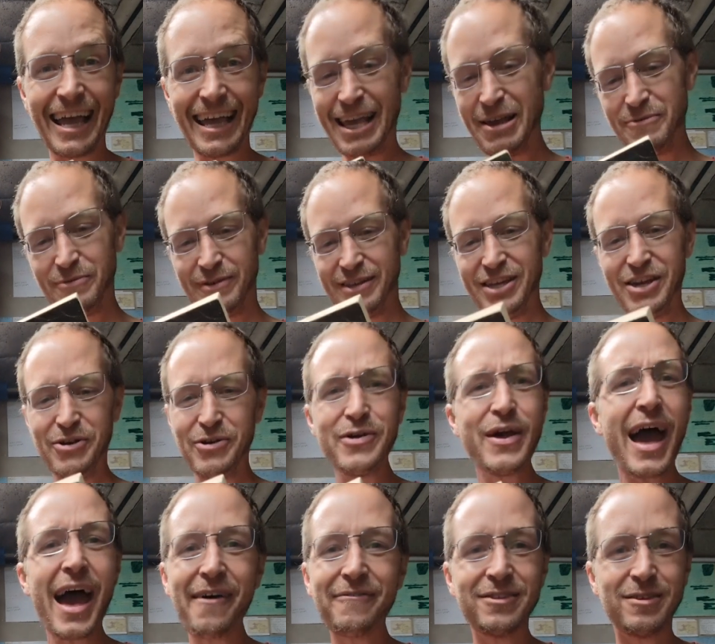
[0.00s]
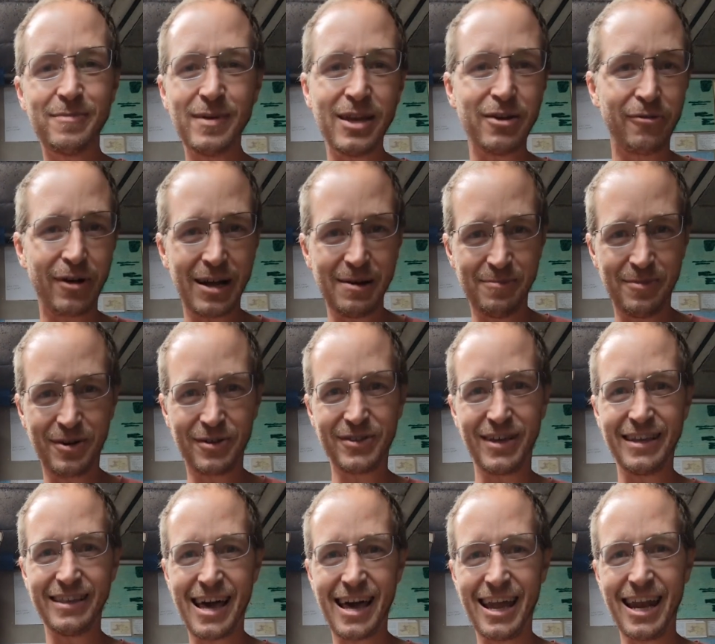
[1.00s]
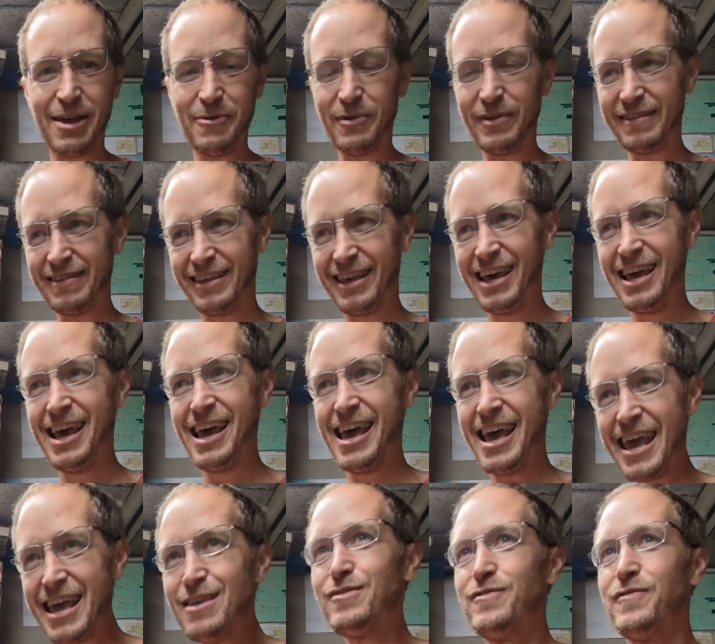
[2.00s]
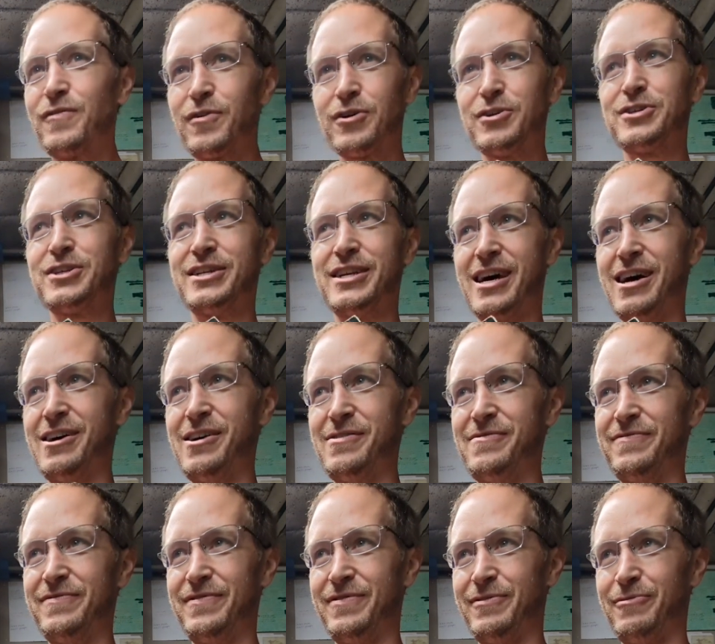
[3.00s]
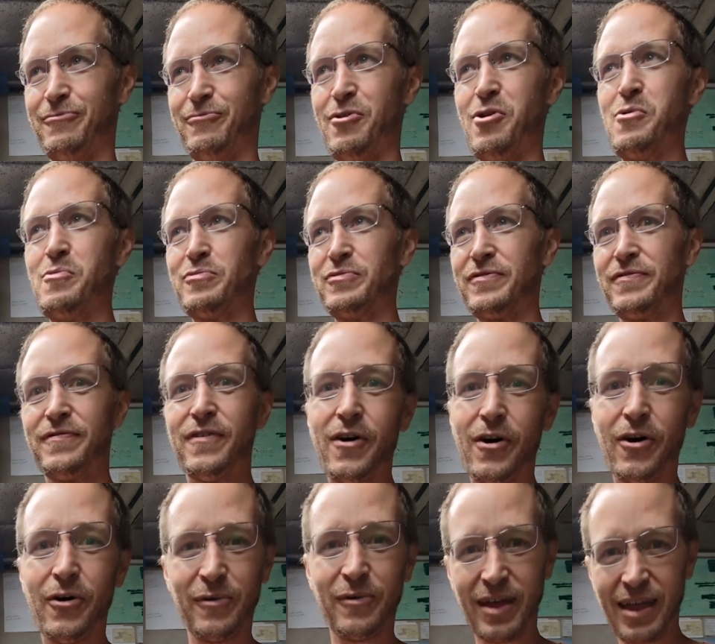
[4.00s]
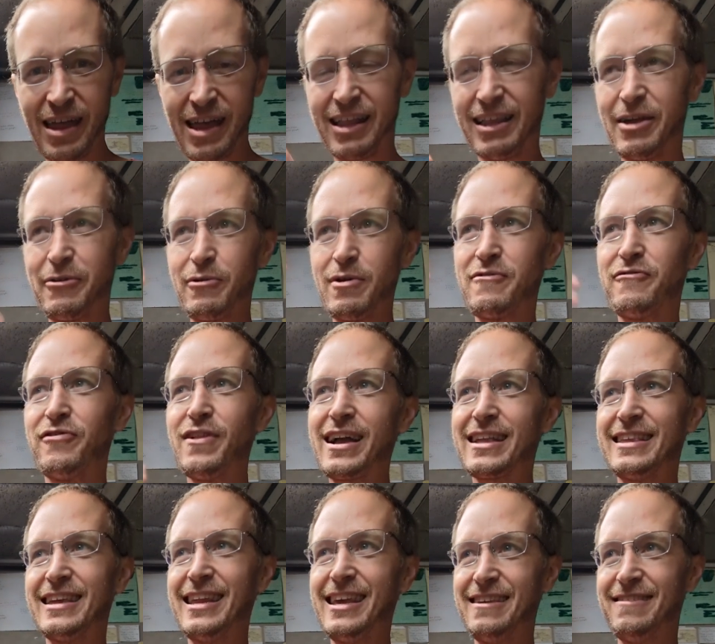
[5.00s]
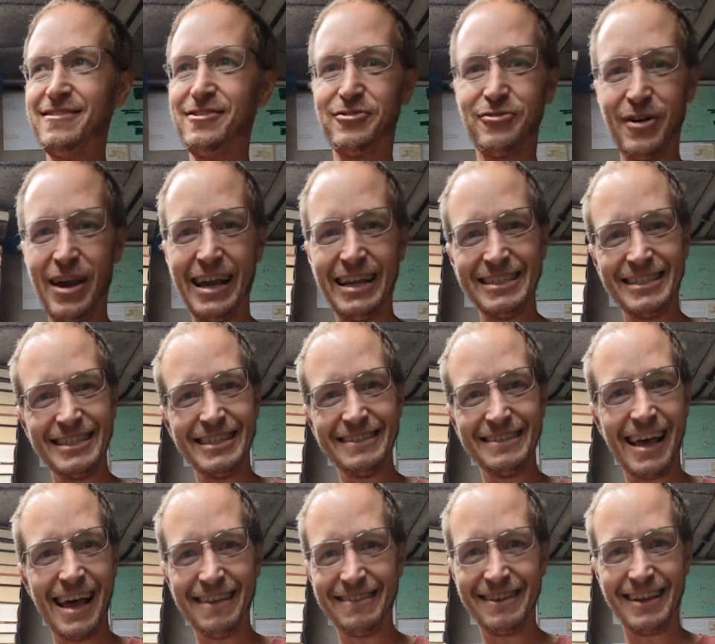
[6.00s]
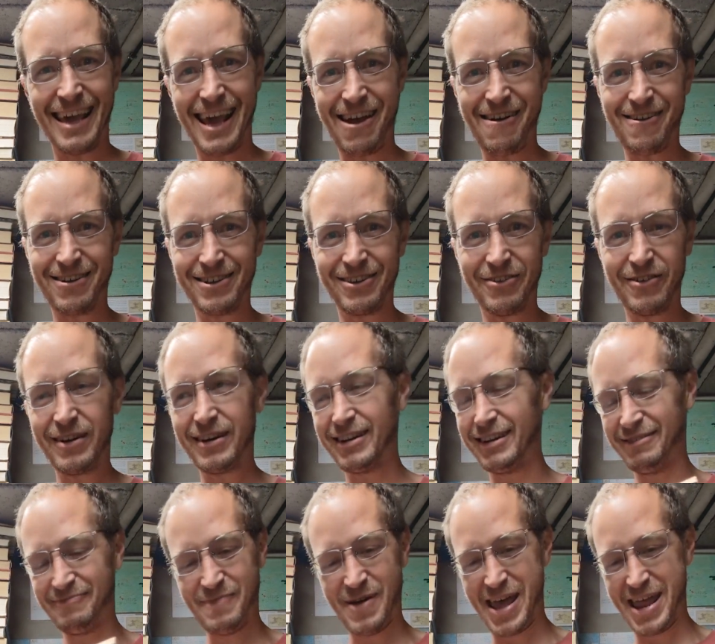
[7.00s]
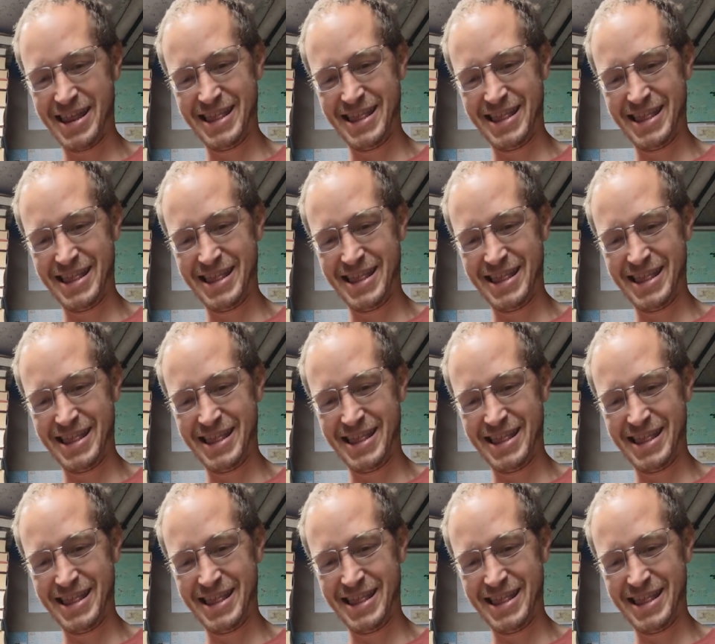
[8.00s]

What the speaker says: He, you know, you have to be to write a book like that. It was his version of Rome's fall that like reflected his strangeness as a character and